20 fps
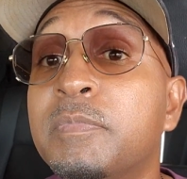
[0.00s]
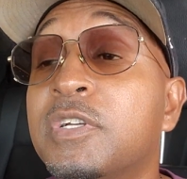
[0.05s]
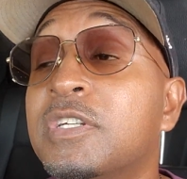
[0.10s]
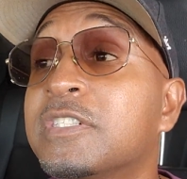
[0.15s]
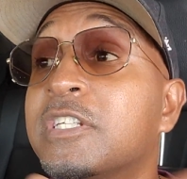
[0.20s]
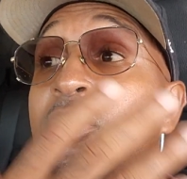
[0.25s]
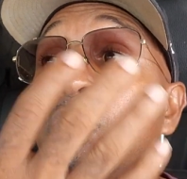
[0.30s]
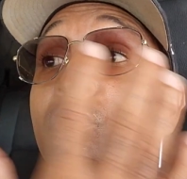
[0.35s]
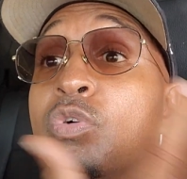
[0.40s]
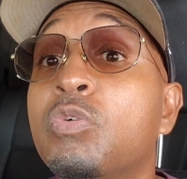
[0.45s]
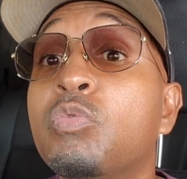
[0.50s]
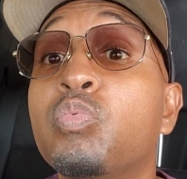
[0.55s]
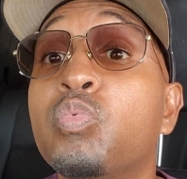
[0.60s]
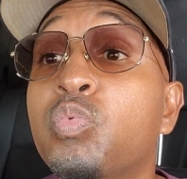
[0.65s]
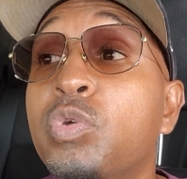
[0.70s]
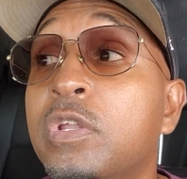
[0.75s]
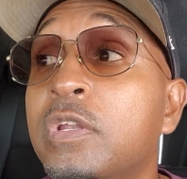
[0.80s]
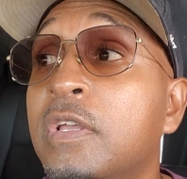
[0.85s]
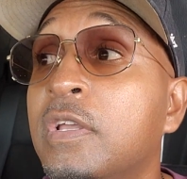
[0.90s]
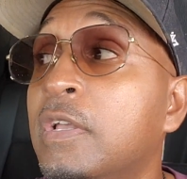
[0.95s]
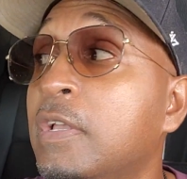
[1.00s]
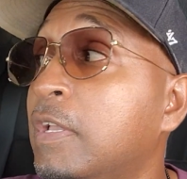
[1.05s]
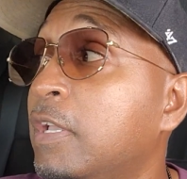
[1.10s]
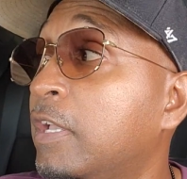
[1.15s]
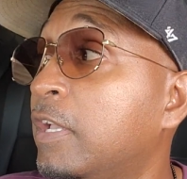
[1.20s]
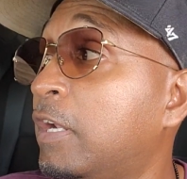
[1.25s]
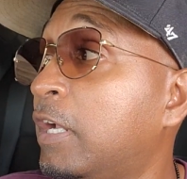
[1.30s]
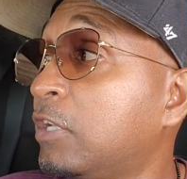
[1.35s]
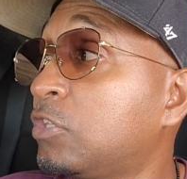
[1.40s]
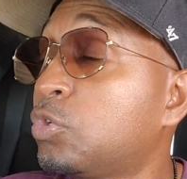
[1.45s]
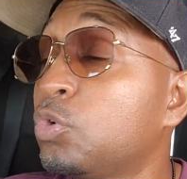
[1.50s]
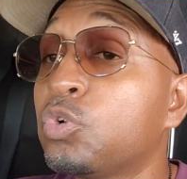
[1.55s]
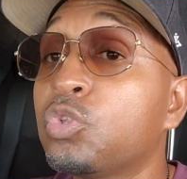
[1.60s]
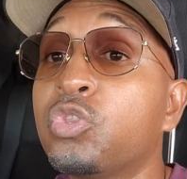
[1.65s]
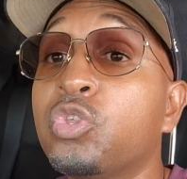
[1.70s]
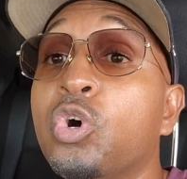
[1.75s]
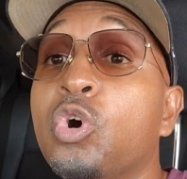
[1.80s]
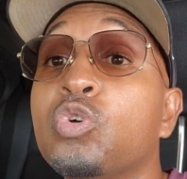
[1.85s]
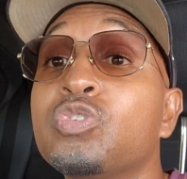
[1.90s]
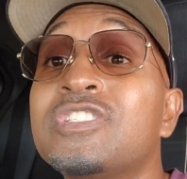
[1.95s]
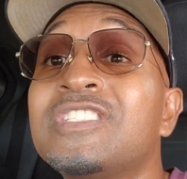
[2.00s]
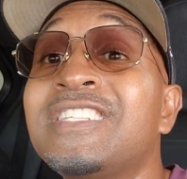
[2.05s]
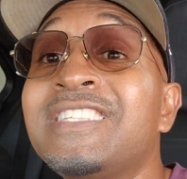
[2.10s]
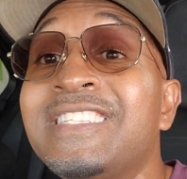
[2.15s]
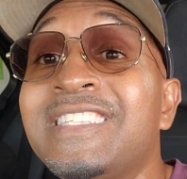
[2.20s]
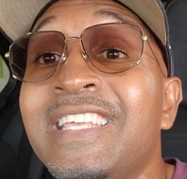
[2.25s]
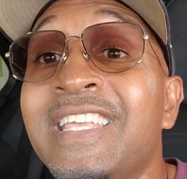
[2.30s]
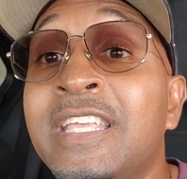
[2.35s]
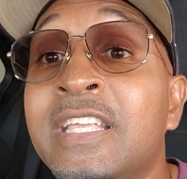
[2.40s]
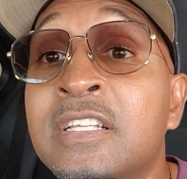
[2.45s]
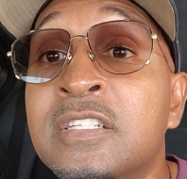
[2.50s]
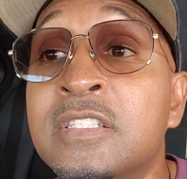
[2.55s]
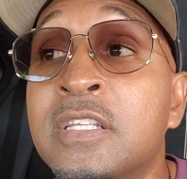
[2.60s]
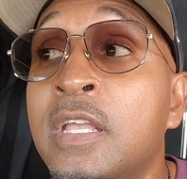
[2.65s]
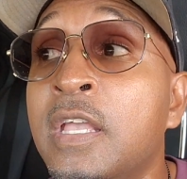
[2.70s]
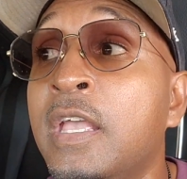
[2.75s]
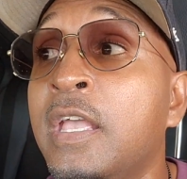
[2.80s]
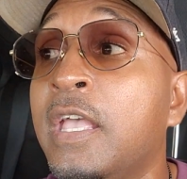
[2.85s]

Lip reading: because I knew I would win. And I took those things